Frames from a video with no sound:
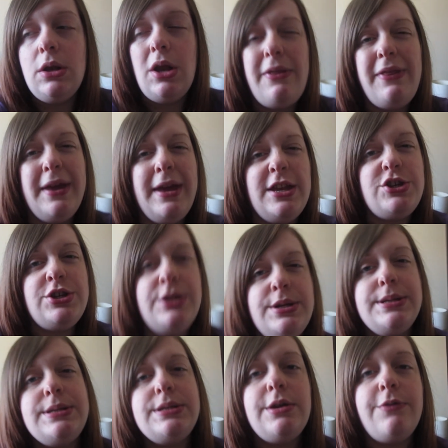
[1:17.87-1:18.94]
like the kitchen
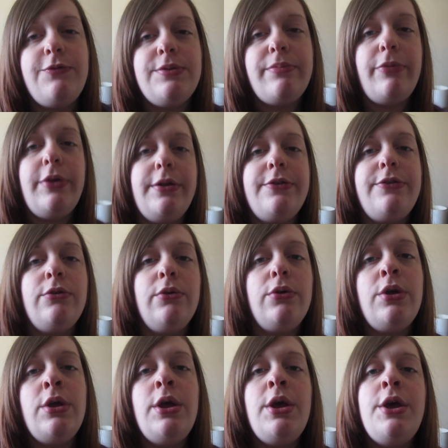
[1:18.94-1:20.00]
and stuff, something that's
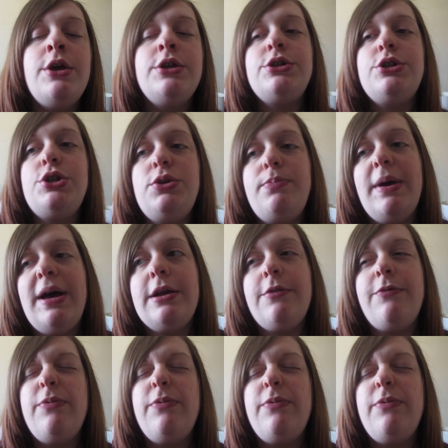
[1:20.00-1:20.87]
not too bad.